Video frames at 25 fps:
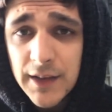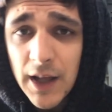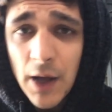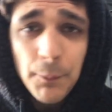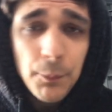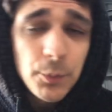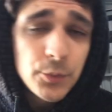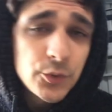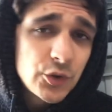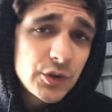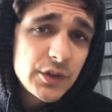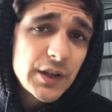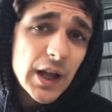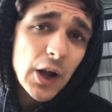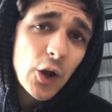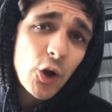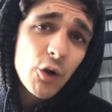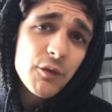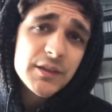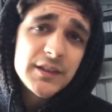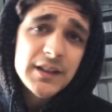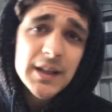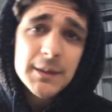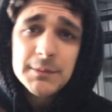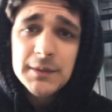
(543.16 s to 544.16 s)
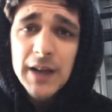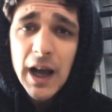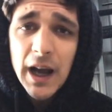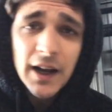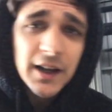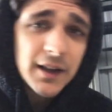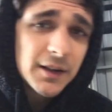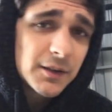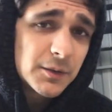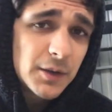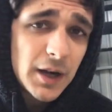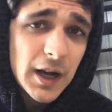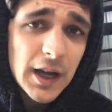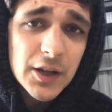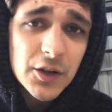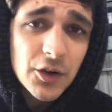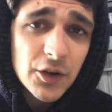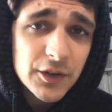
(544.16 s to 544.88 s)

dunk, dunk over Tim Duncan, right?